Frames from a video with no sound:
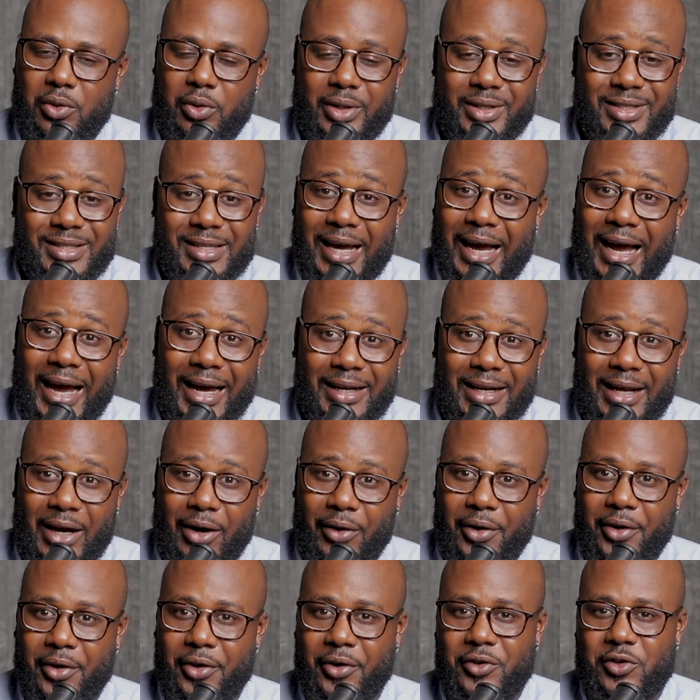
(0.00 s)
It's hot
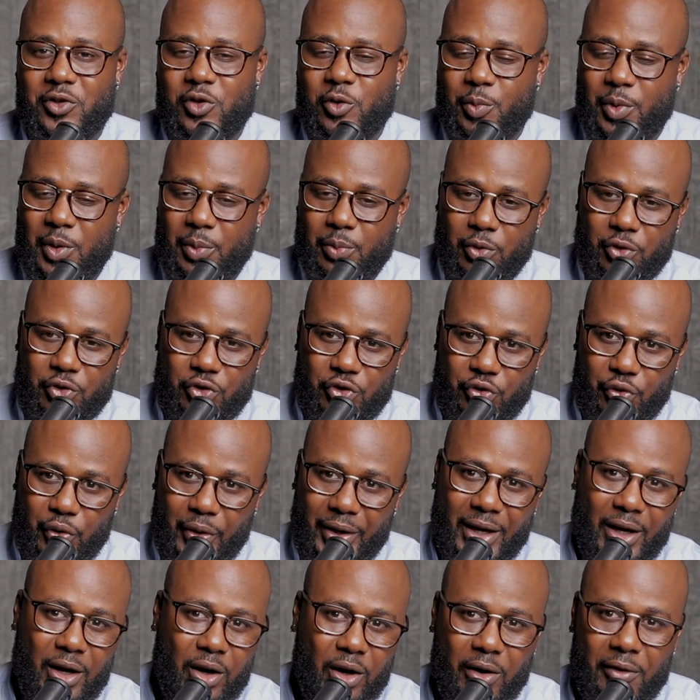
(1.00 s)
out here, so people
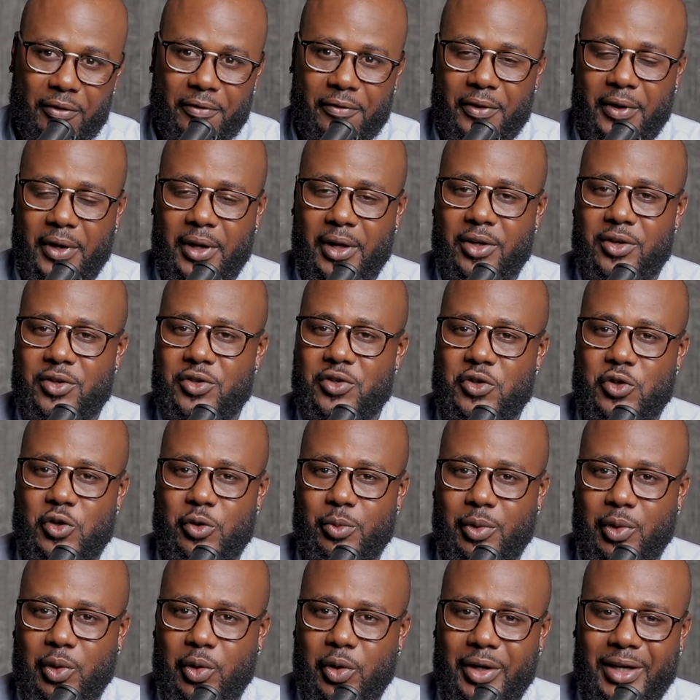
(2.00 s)
drink often. So you'll
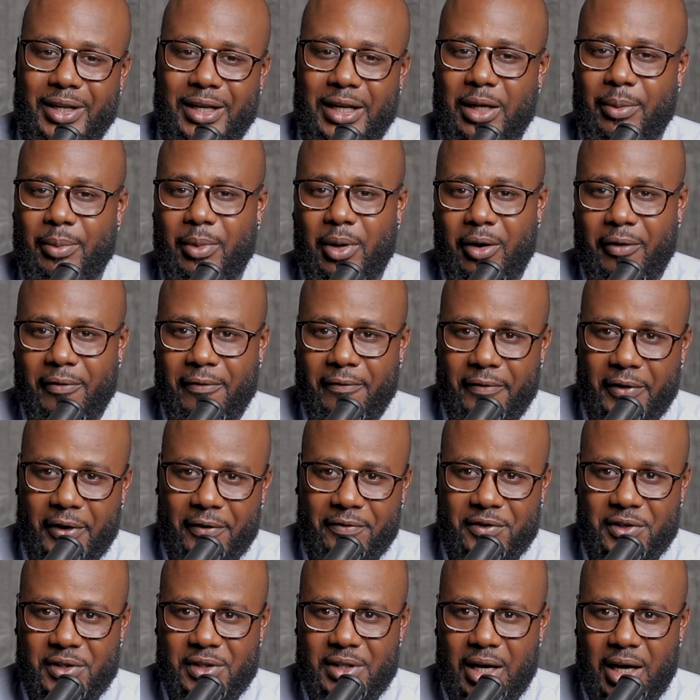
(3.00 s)
be looking at about
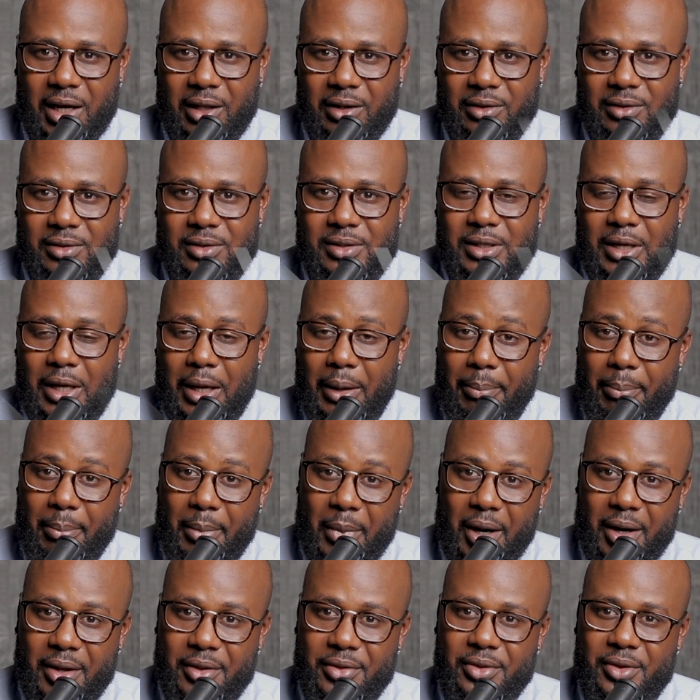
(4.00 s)
$50 a
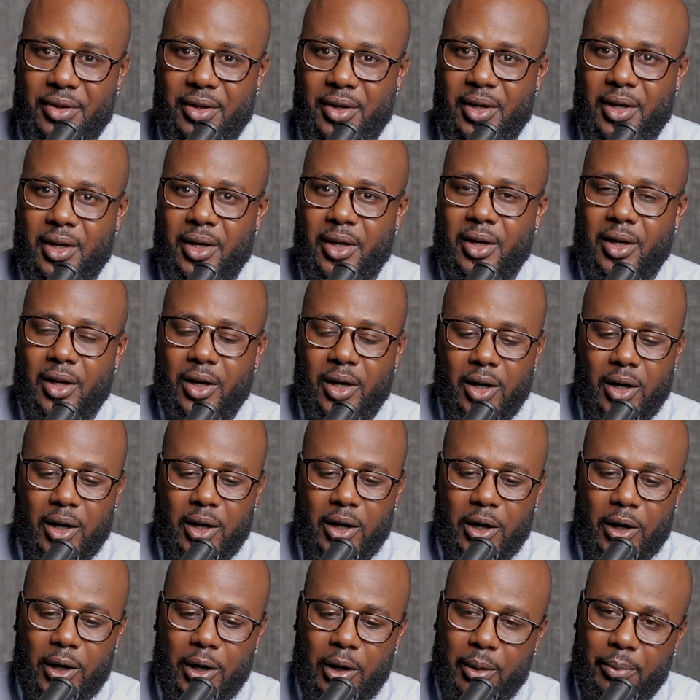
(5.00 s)
month
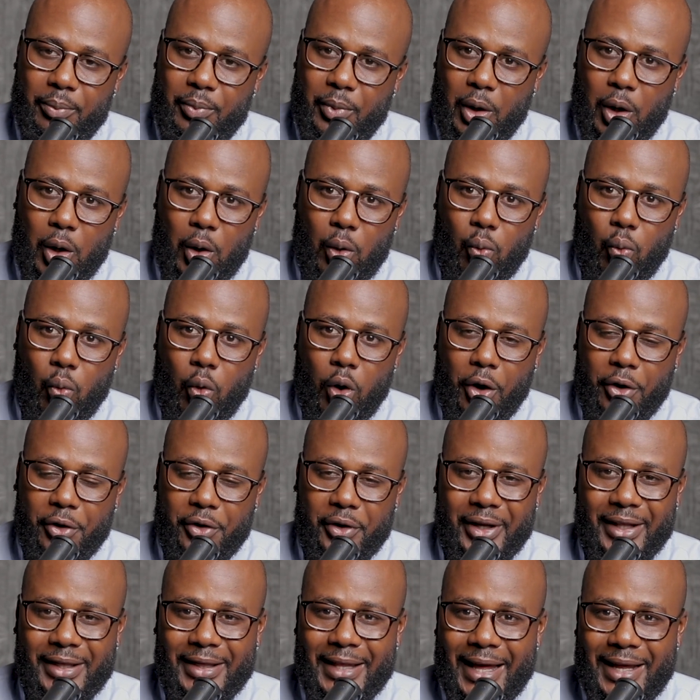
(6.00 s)
on water,
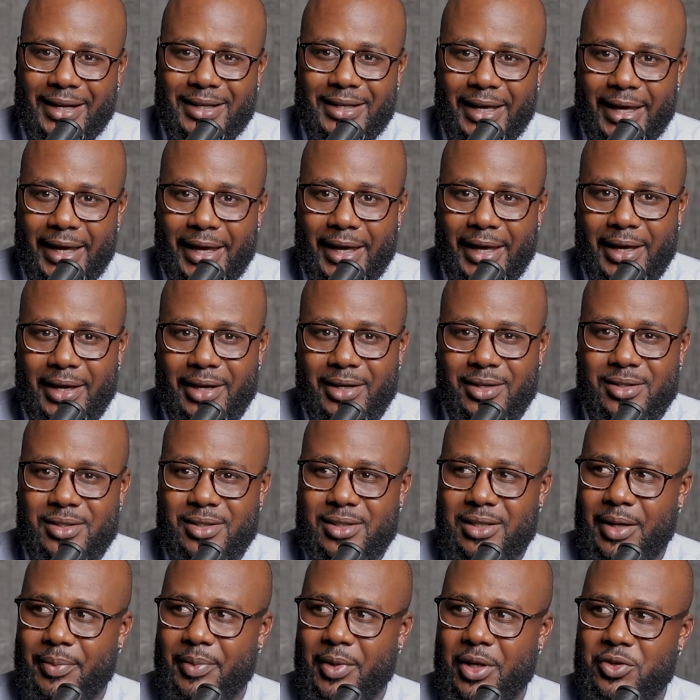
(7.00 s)
and that
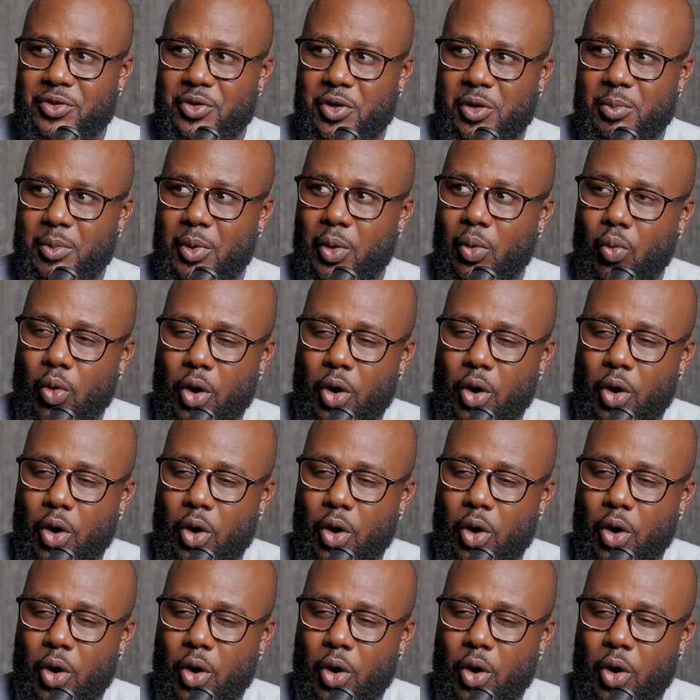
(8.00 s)
is, I'm not talking about